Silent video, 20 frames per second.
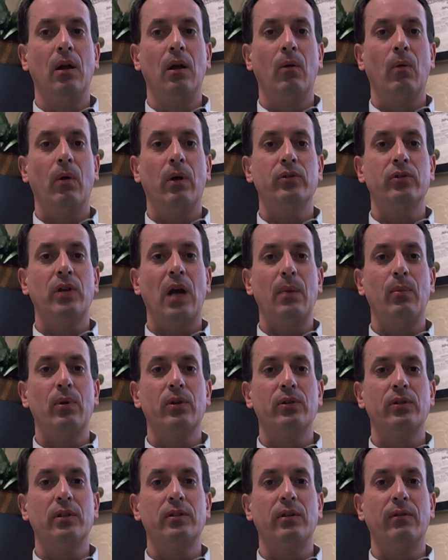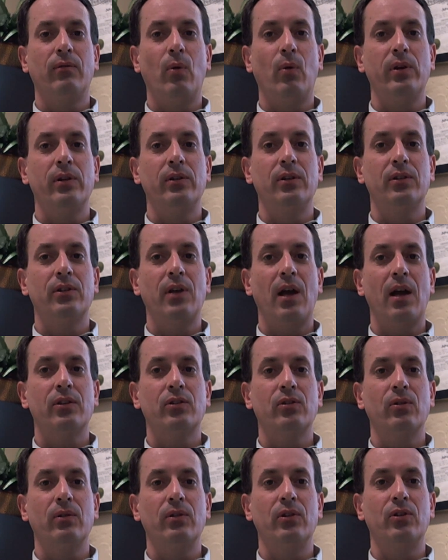While Cyprus has avoided
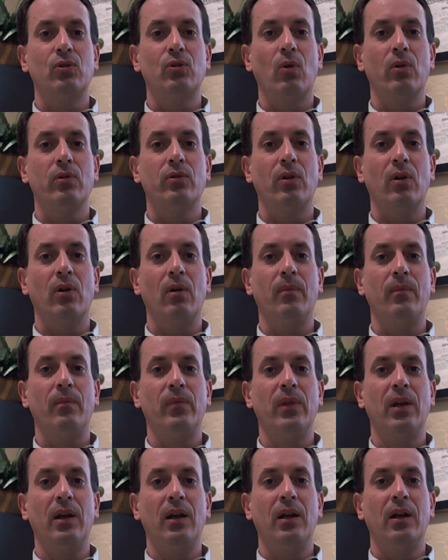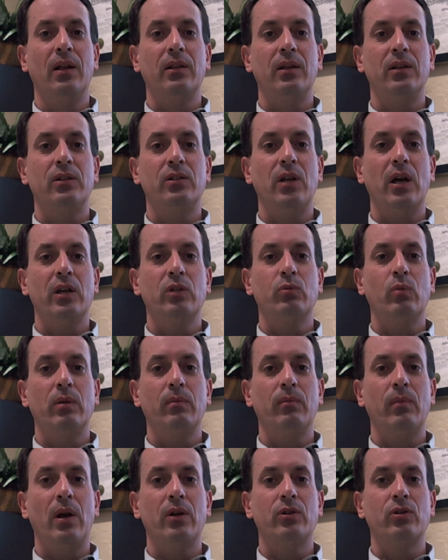disaster in the short term, these desperate
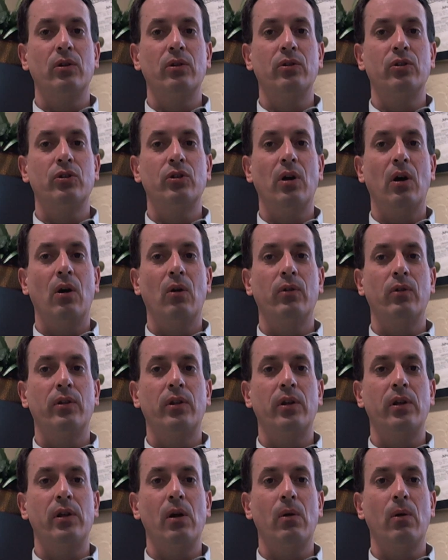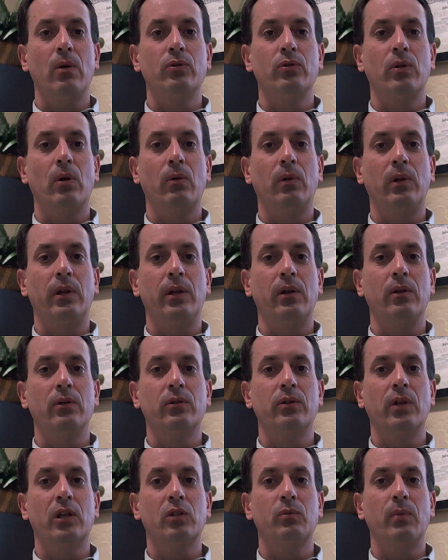measures show that the Eurozone
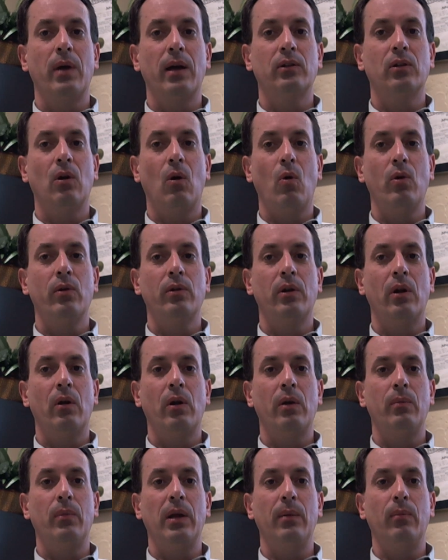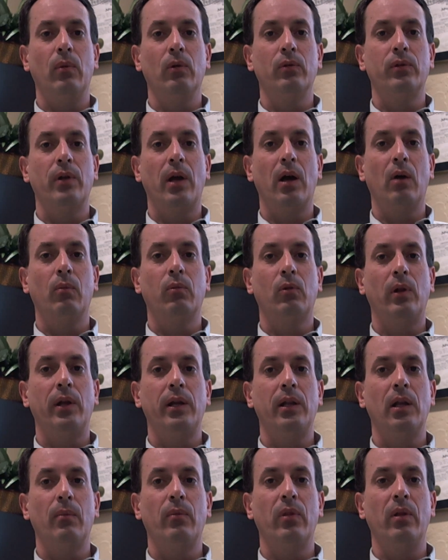leaders expect ordinary people to help
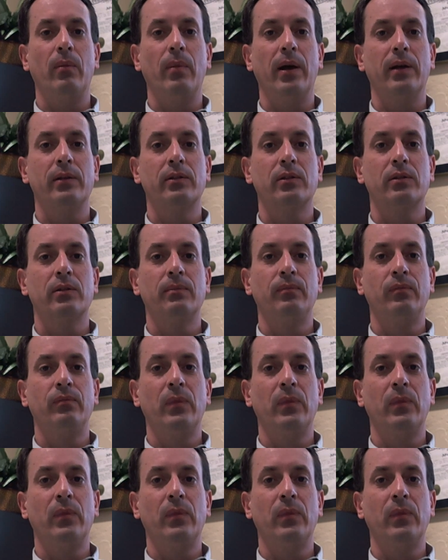clean up the mess.